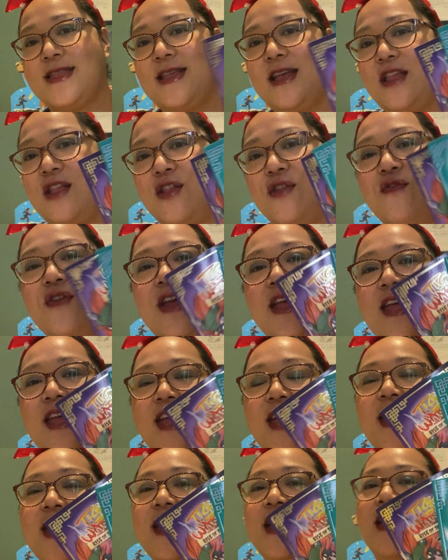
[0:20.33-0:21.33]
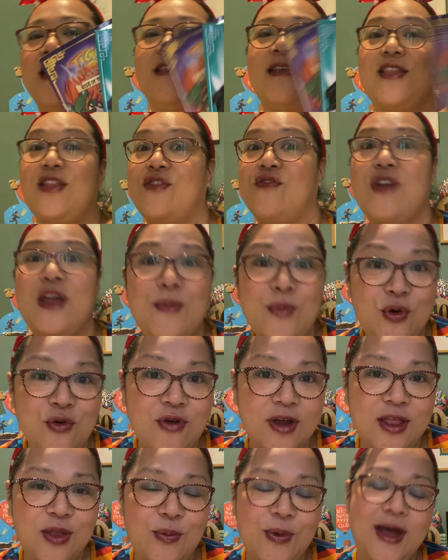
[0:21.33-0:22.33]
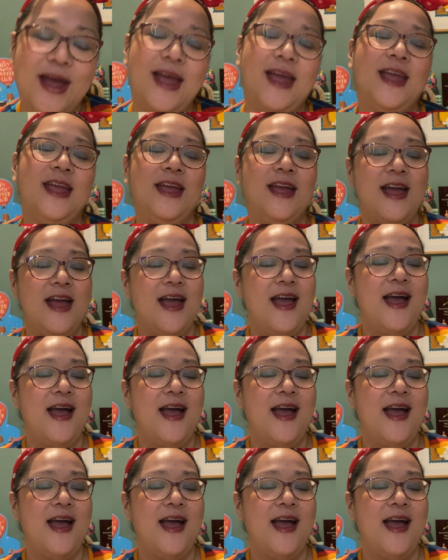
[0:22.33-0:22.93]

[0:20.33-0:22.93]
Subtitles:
There's three here. There's three more on the way.